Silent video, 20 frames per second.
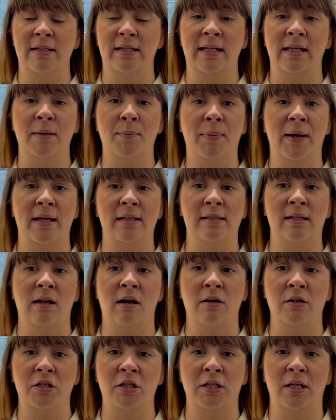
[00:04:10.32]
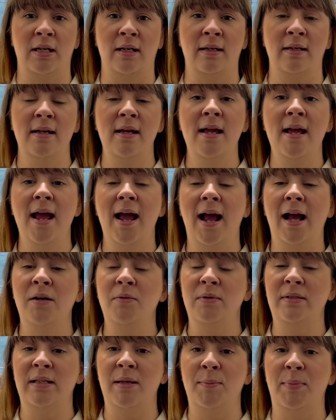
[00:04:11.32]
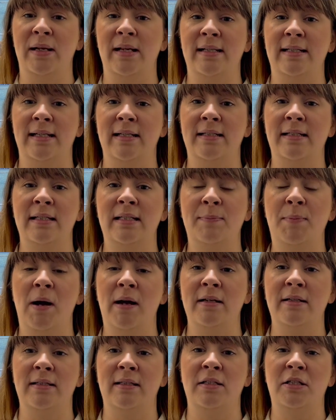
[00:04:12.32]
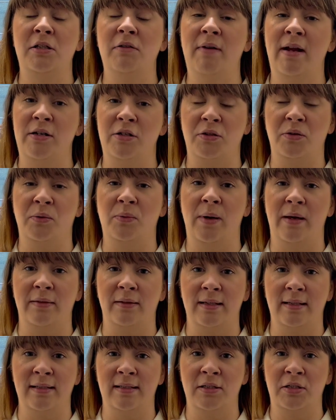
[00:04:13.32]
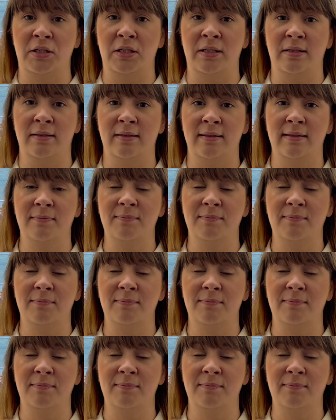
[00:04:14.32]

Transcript: compared to last year and was completed despite the torrential weather conditions.